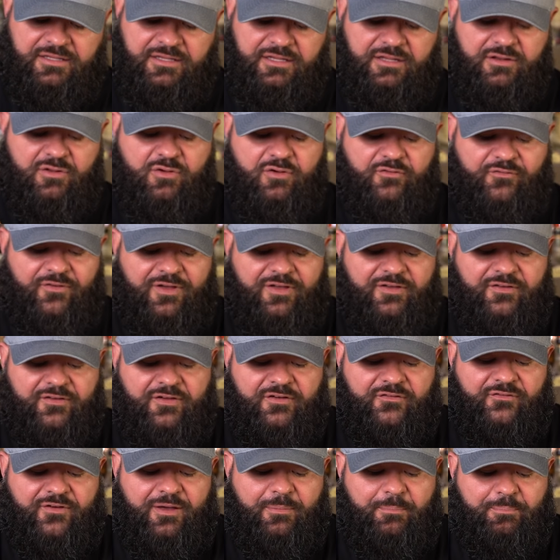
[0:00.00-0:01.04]

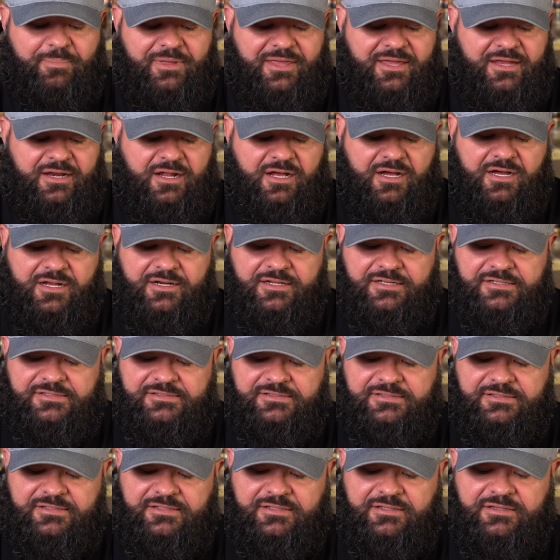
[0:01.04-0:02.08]
if I'm being
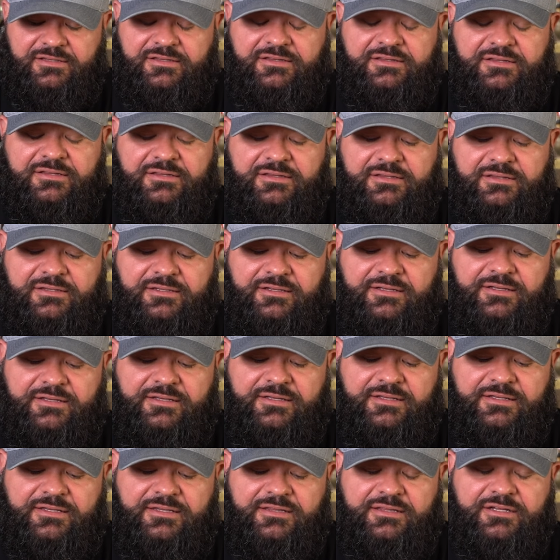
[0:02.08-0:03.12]
honest,
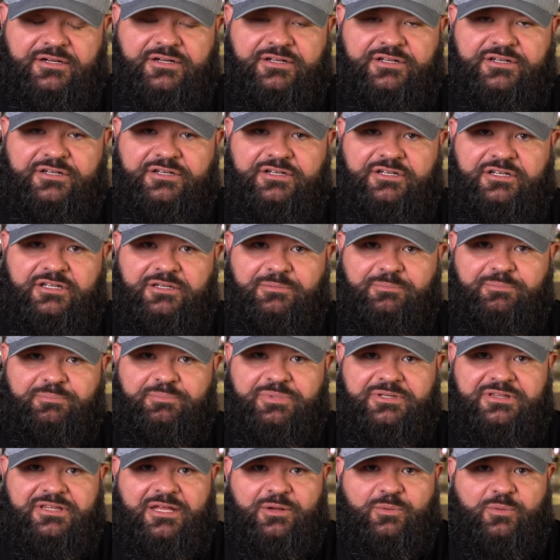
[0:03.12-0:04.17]
they're good,
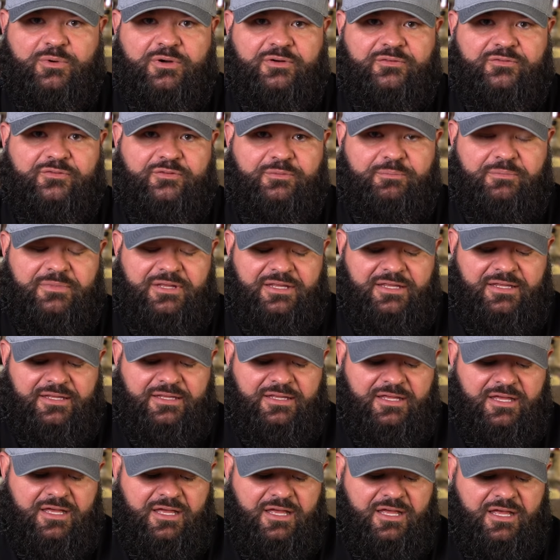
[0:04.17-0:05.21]
but they weren't for me.
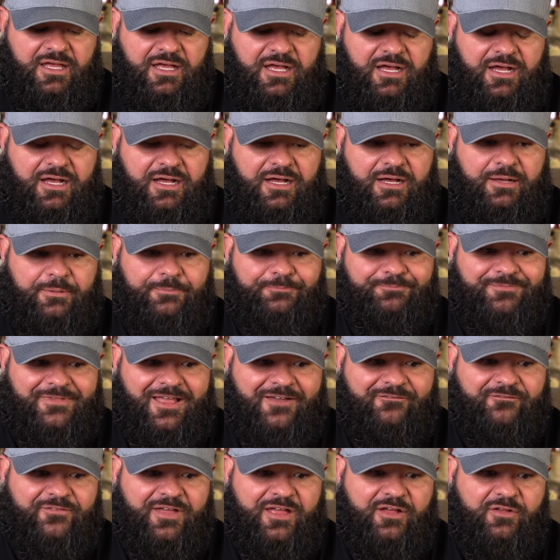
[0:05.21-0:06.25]

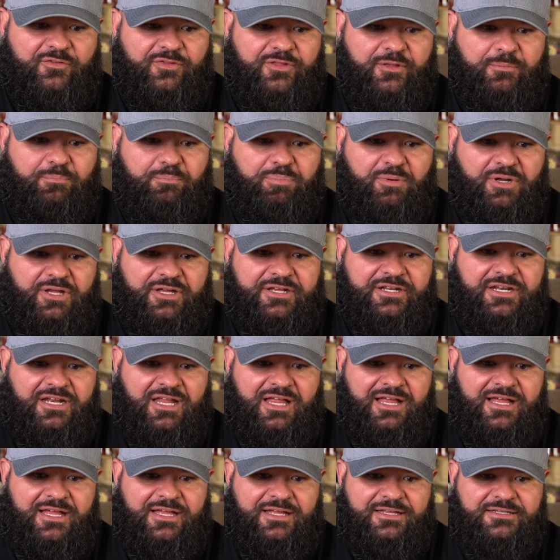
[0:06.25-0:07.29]
I found the
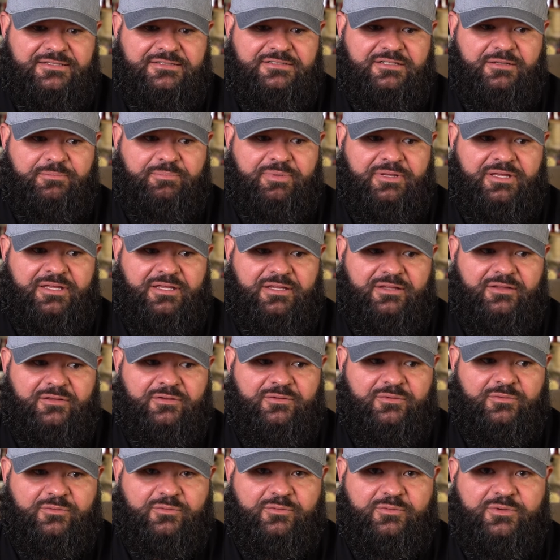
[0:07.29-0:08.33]
bloodline to be
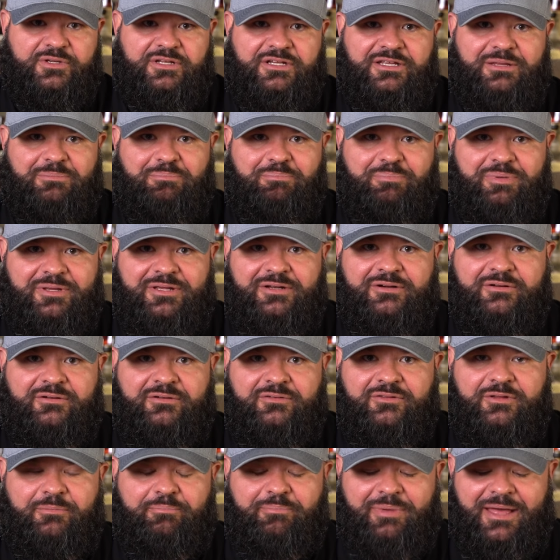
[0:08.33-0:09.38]
really bitter
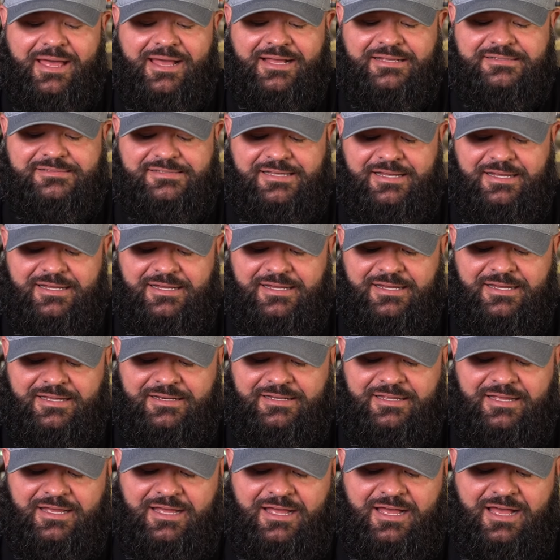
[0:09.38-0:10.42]
on the backside.
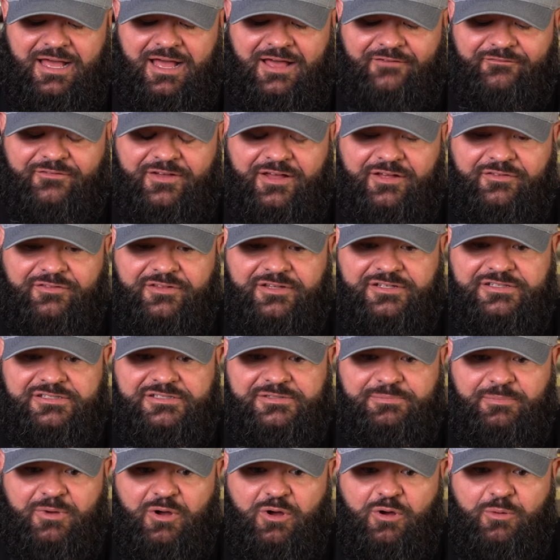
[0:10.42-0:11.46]
I found the
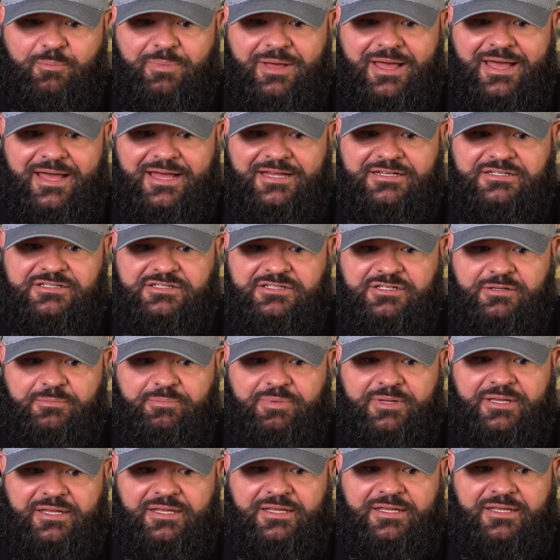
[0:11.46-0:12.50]
small batch to
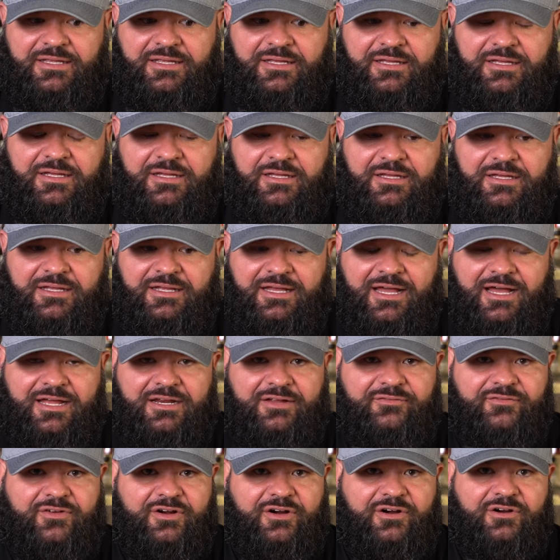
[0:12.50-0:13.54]
be kind
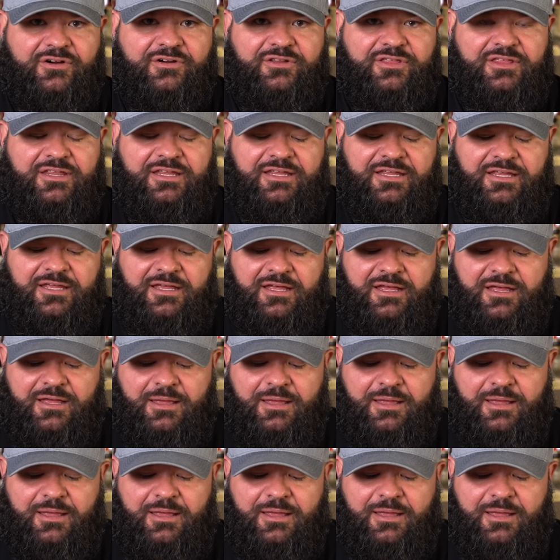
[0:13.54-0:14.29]
of earthy.